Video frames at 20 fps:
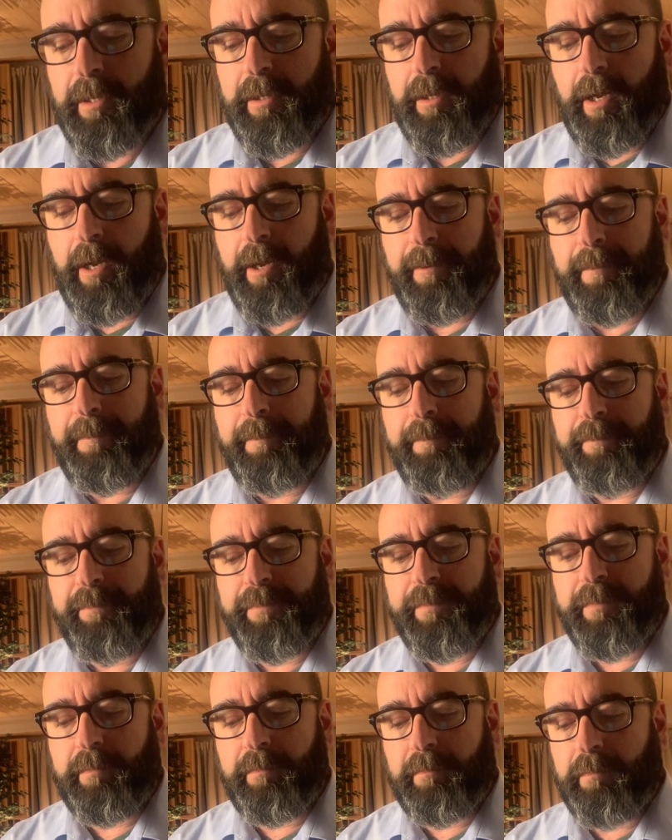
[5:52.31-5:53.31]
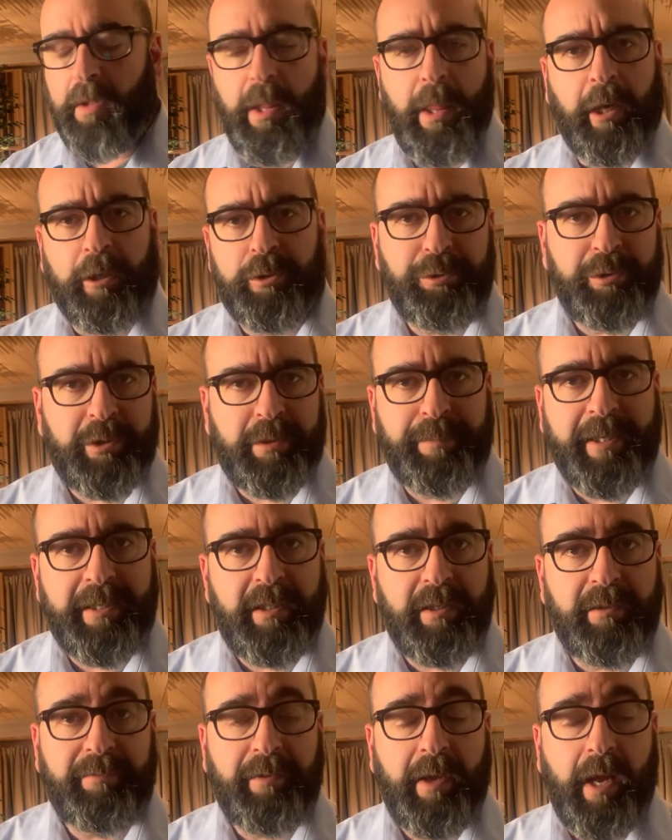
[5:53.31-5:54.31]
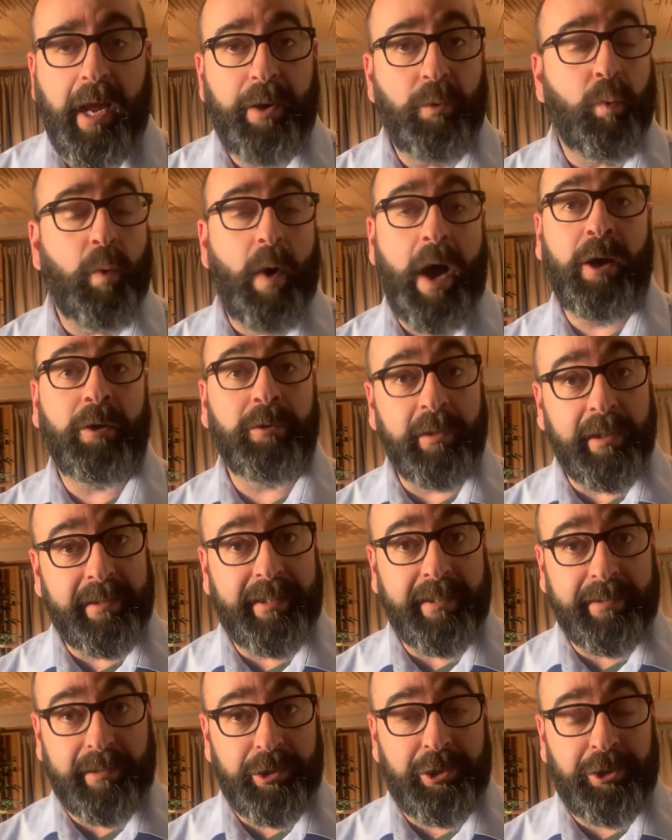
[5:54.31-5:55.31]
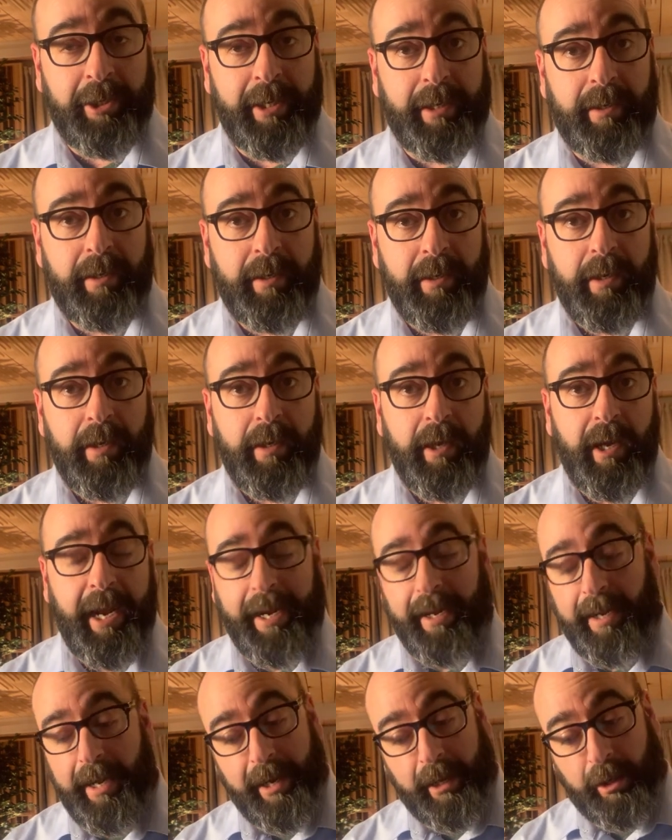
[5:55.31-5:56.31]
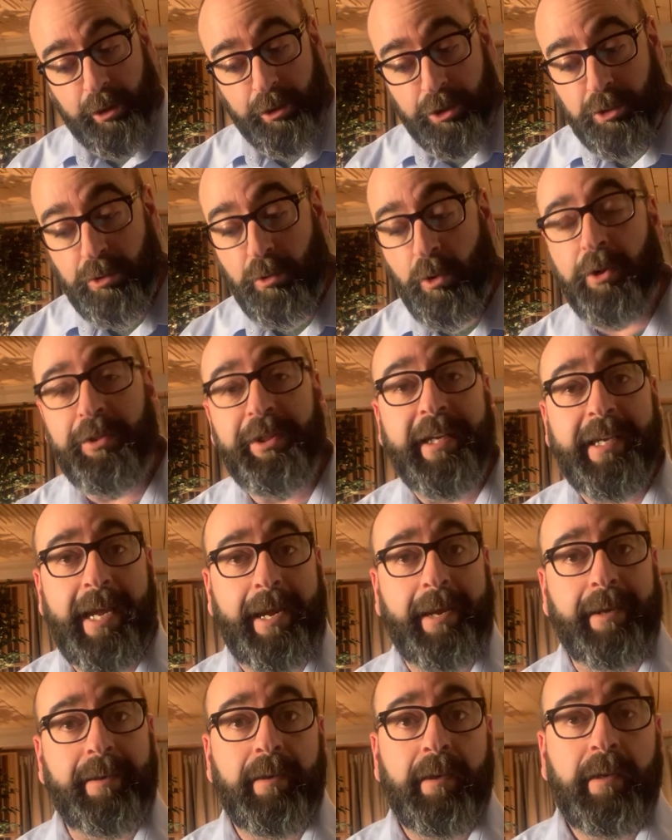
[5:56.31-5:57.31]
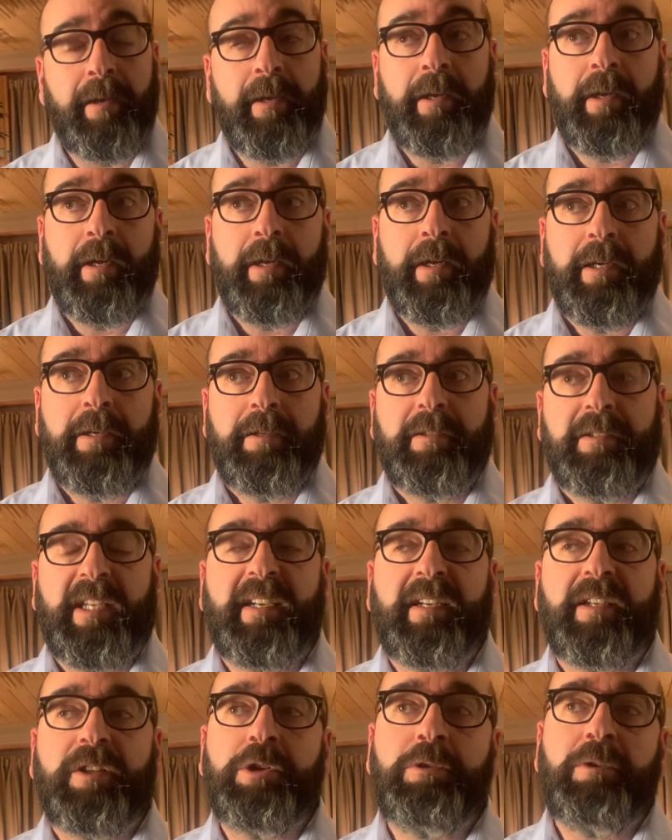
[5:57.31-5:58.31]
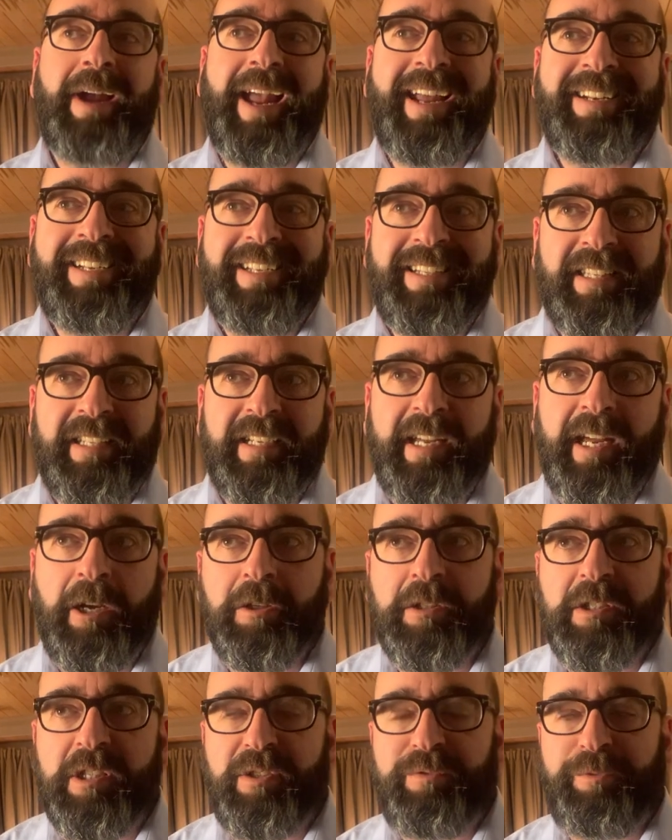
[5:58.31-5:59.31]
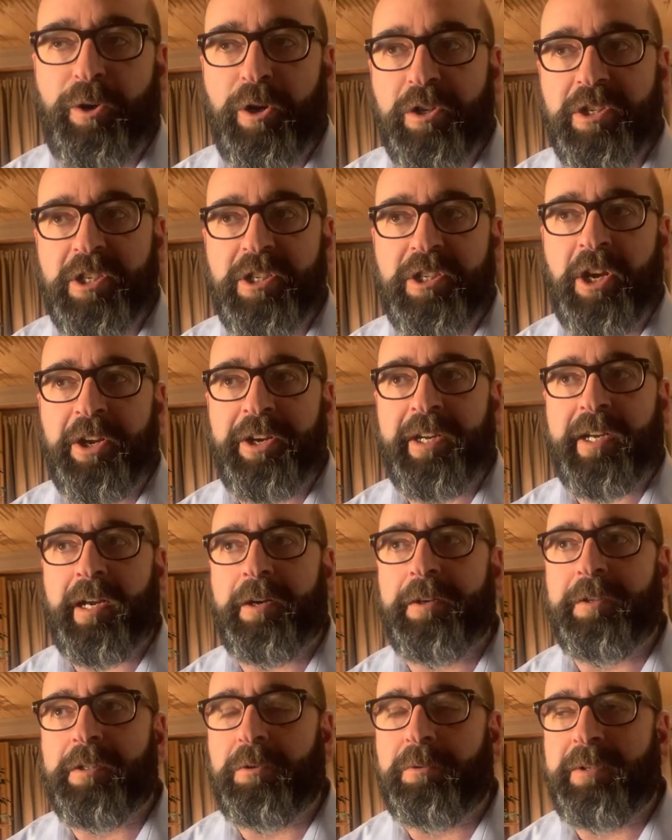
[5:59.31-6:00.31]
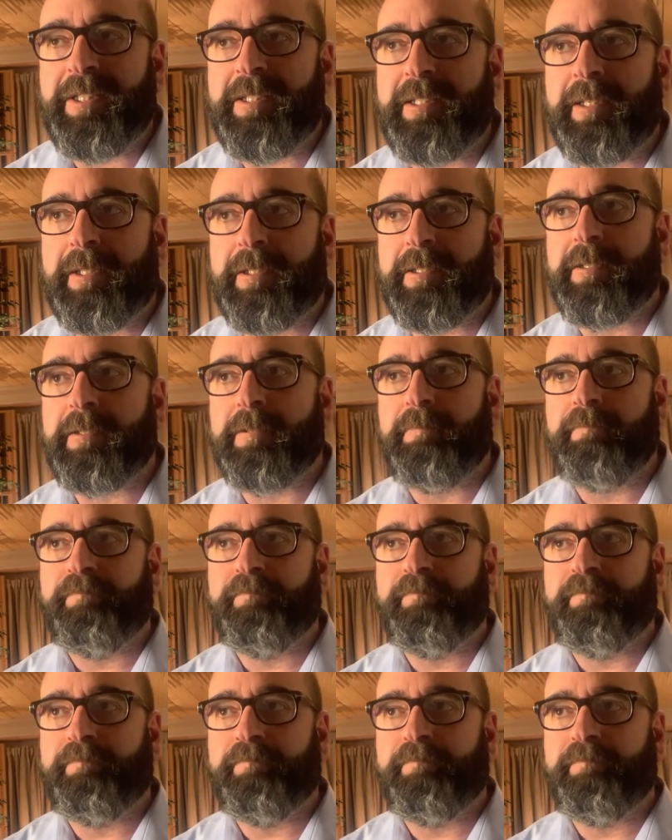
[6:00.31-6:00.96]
Um, not too expensive. And wow, it did the trick. It, it controlled the gain. Did it do anything else as far as sonic characteristics?